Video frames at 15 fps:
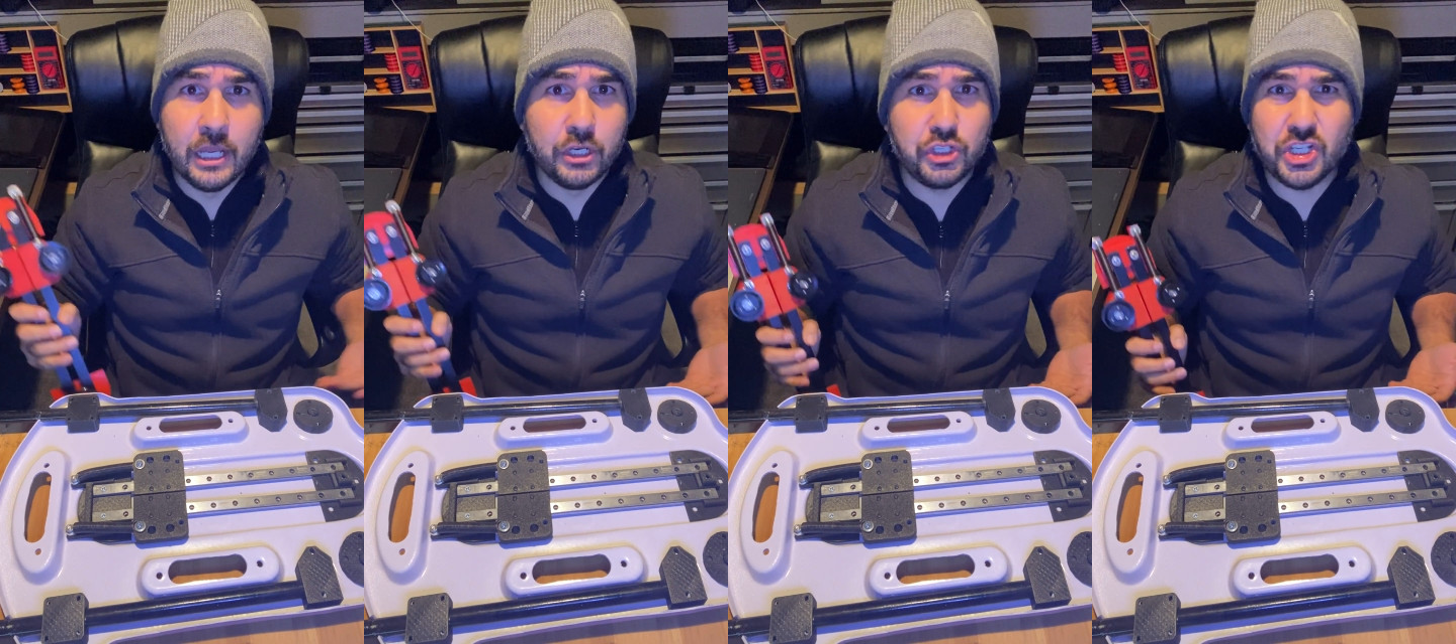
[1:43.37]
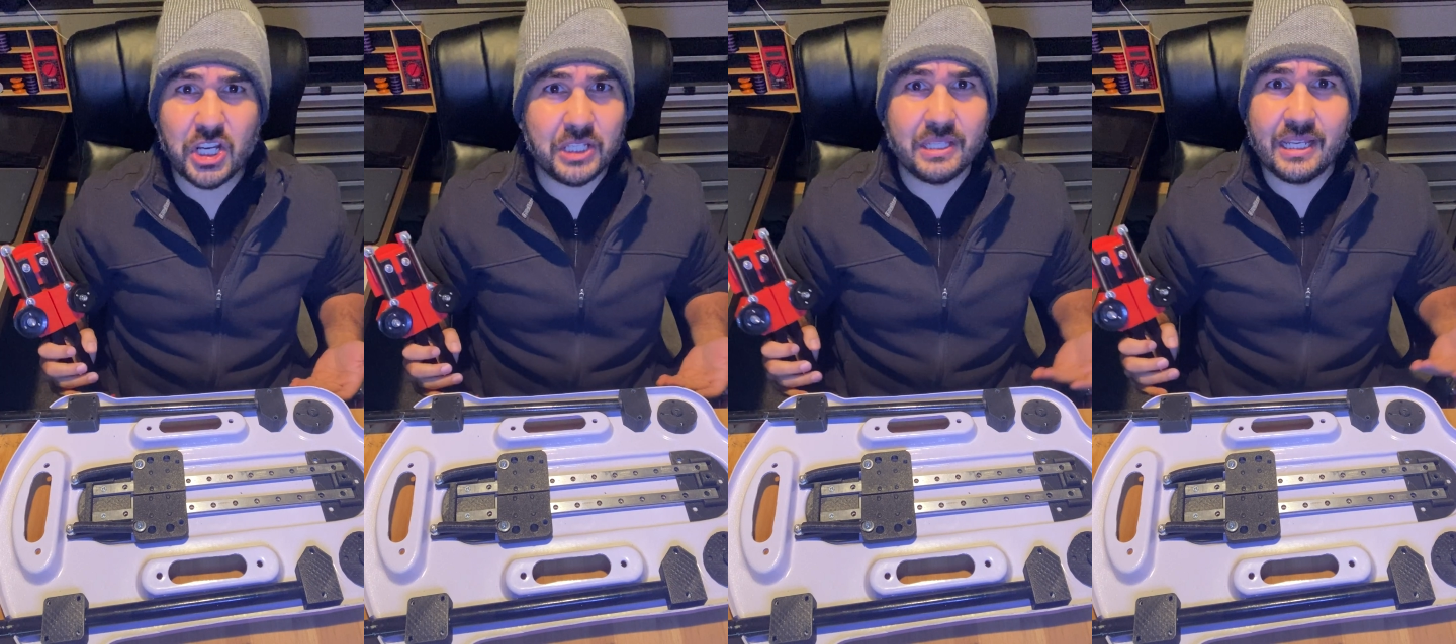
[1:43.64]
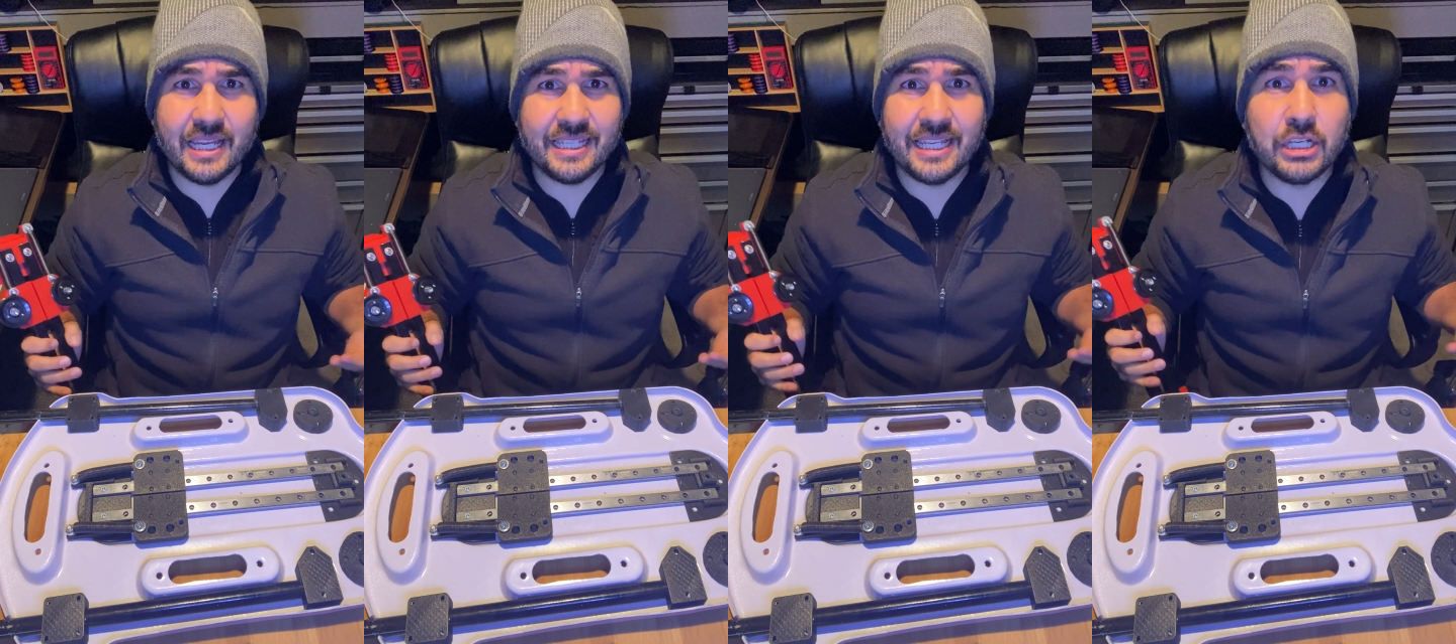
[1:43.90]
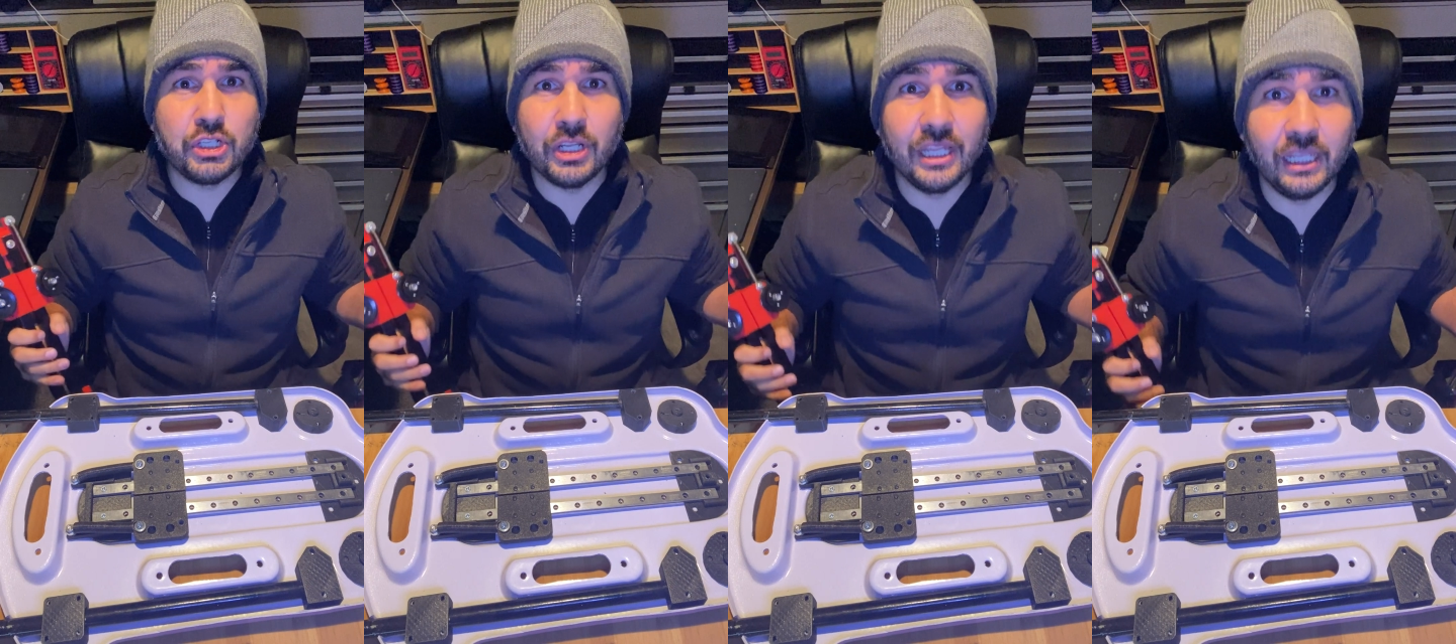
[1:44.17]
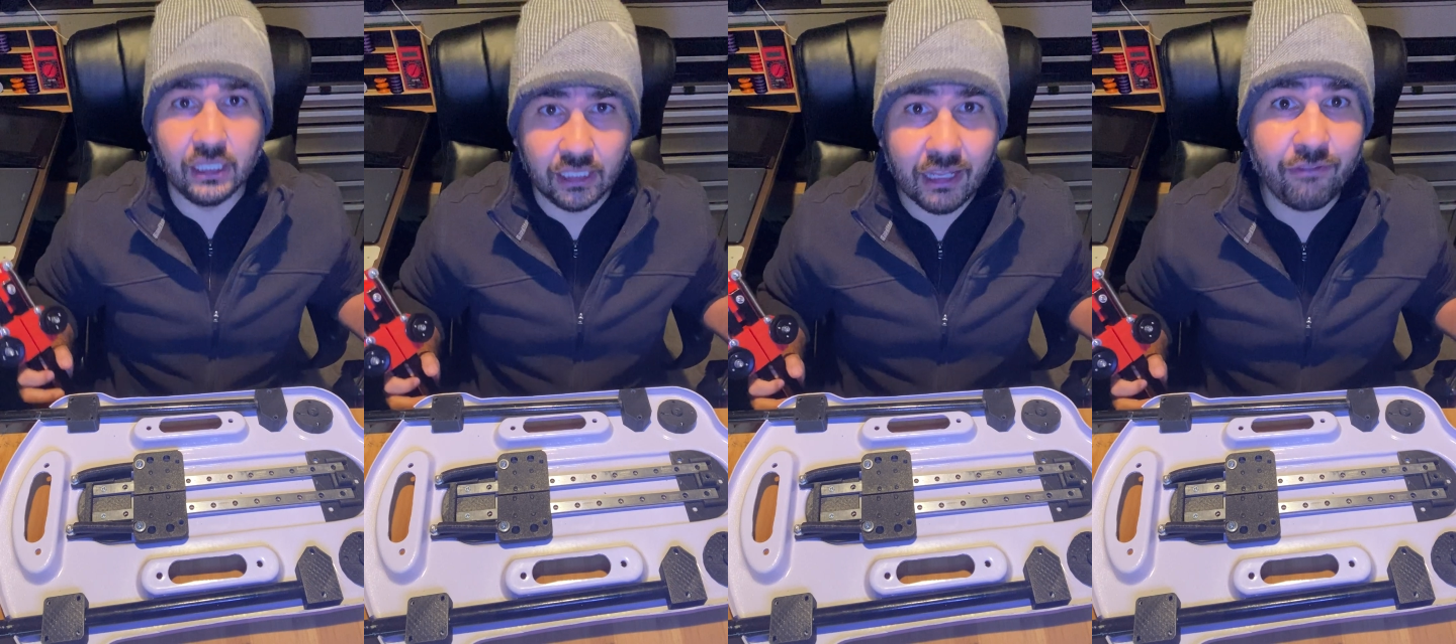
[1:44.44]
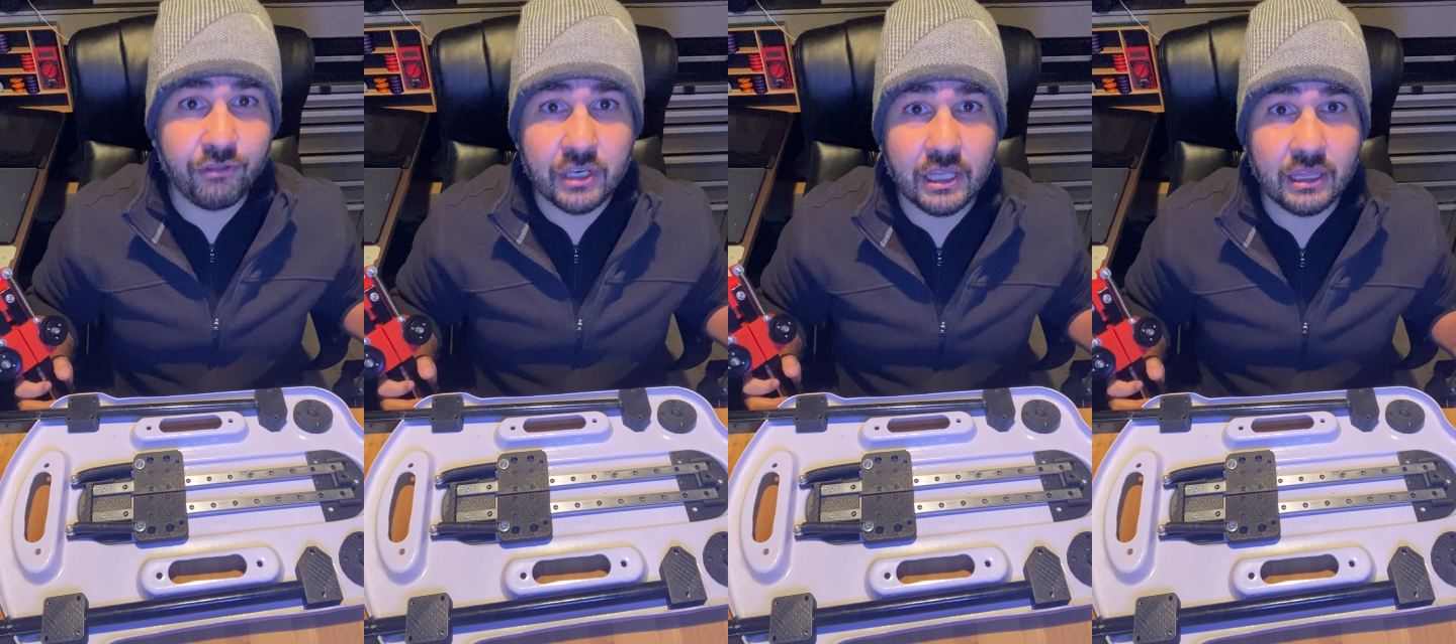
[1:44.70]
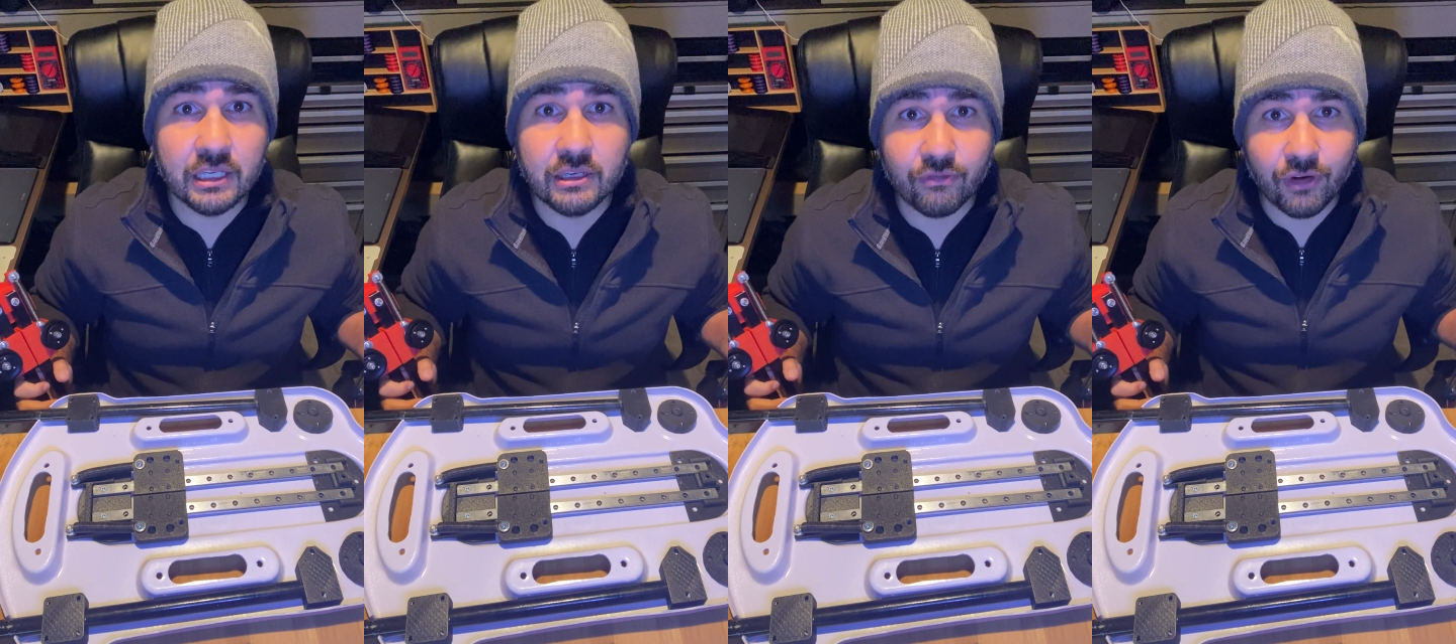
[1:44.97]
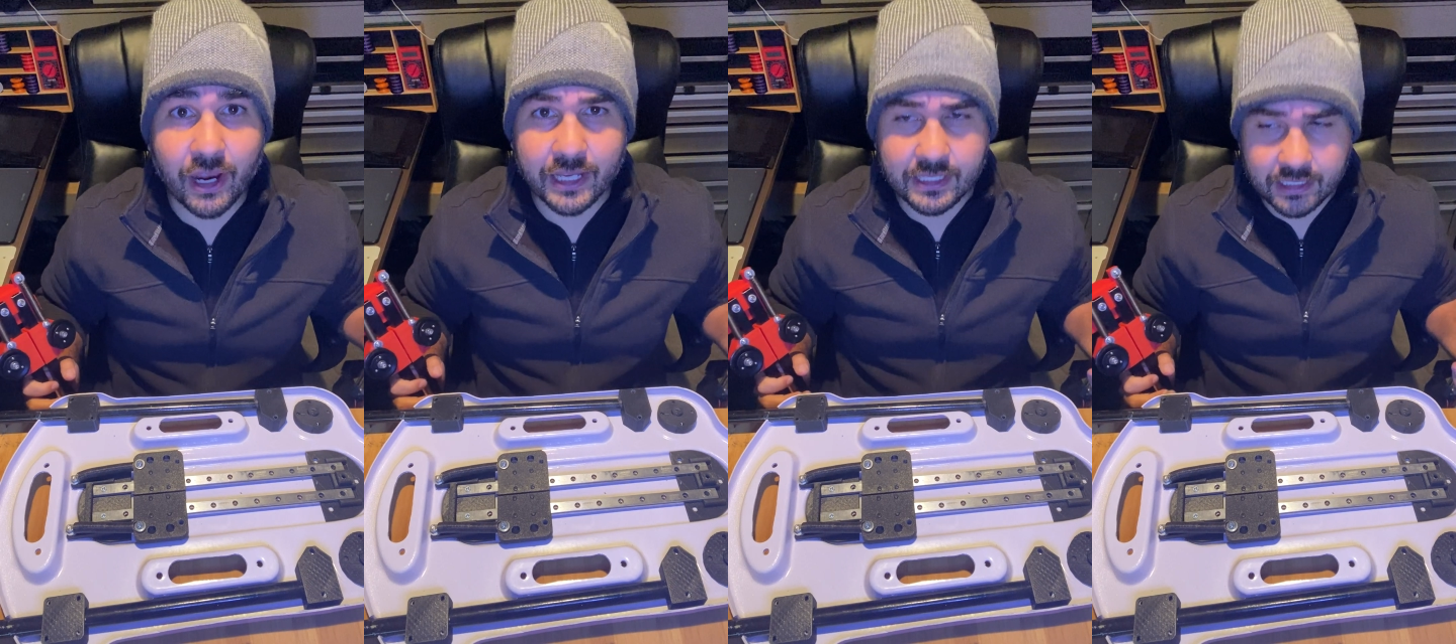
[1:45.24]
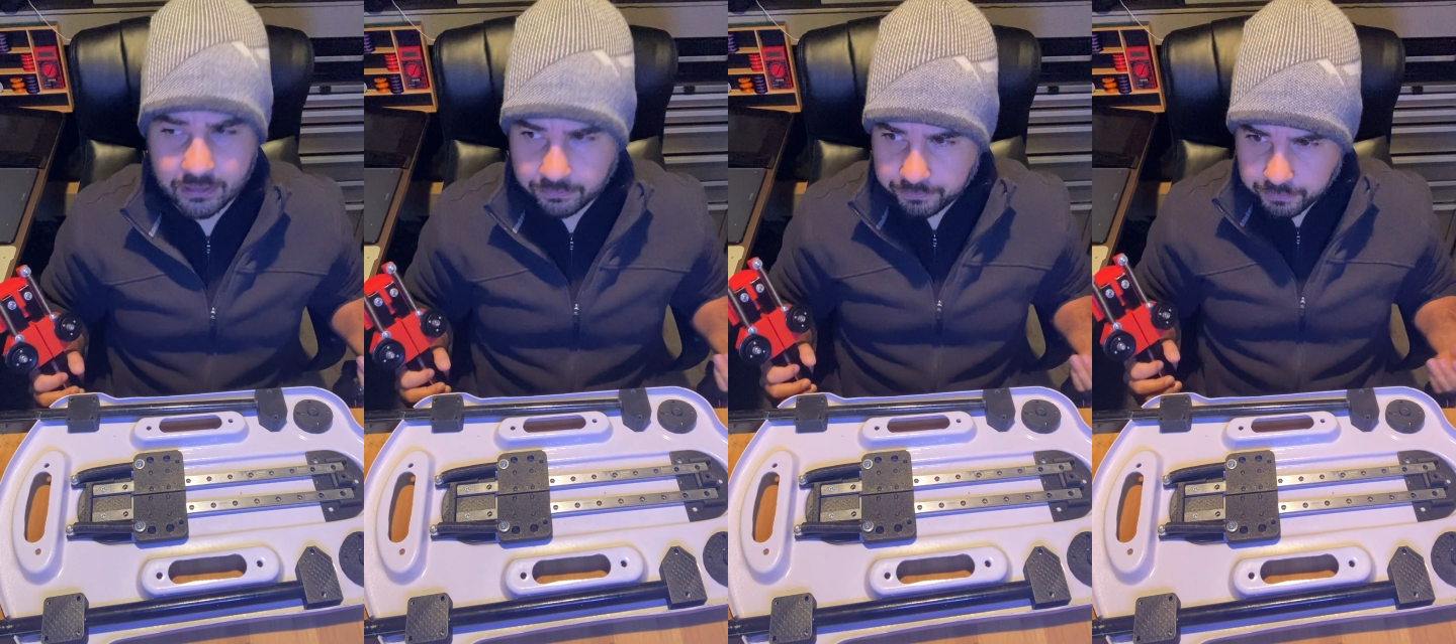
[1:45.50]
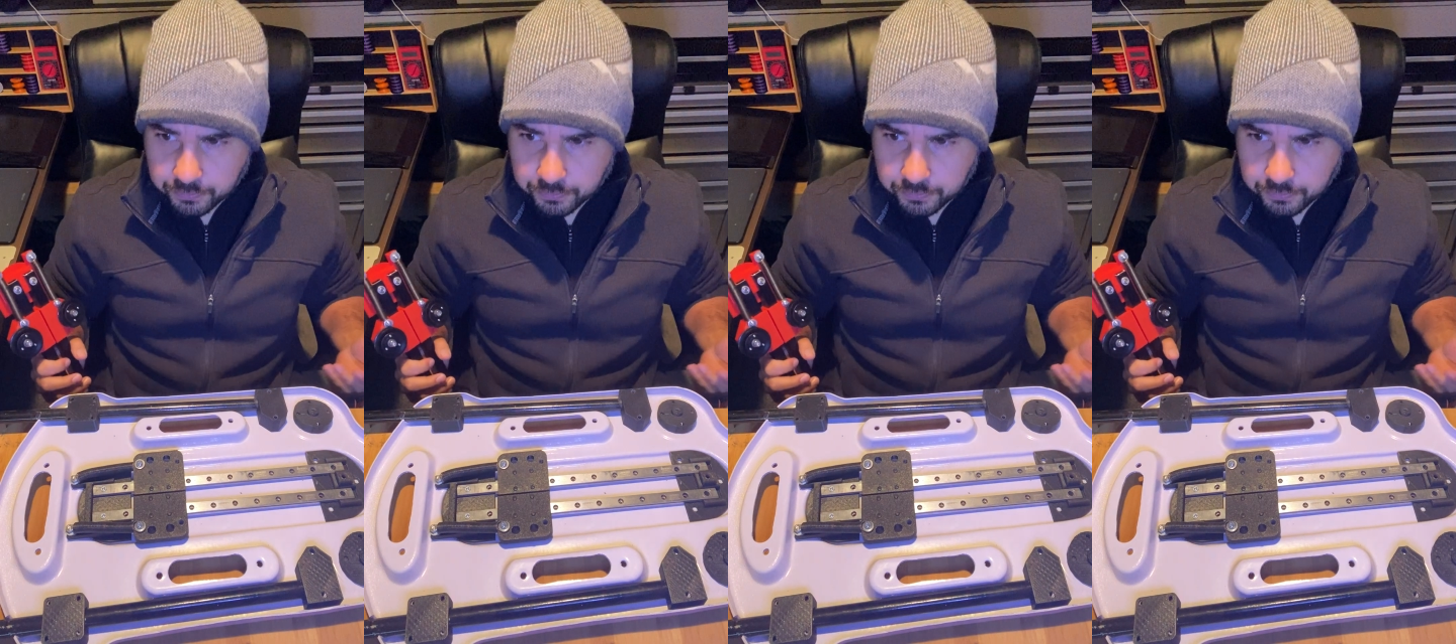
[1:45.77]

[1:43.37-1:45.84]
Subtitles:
just essentially lifting the device